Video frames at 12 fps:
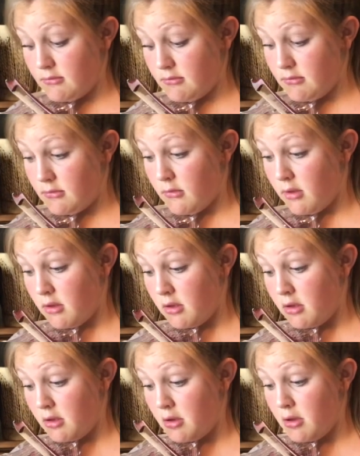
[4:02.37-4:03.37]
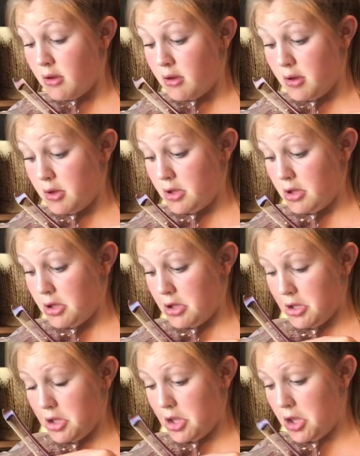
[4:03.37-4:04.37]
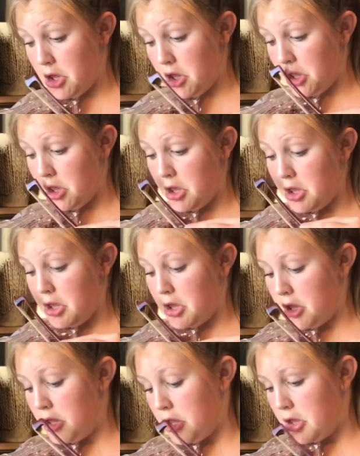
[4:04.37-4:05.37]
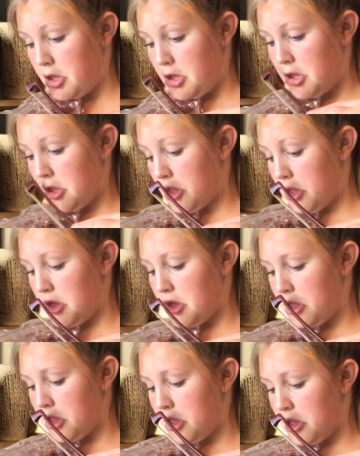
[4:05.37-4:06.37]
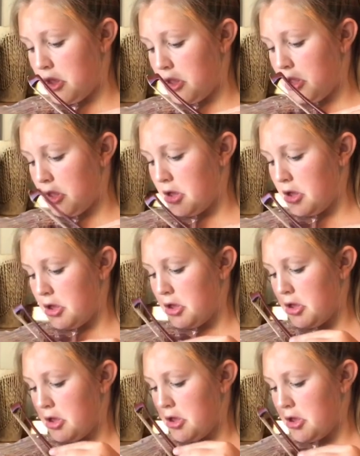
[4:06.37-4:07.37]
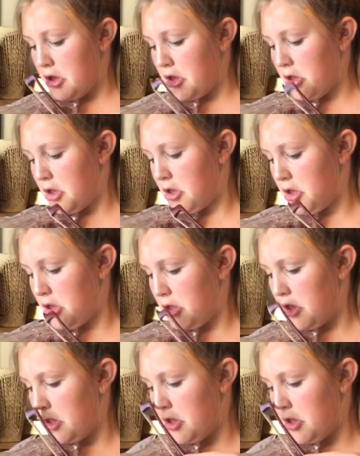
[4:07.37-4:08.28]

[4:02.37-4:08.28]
(no one is talking)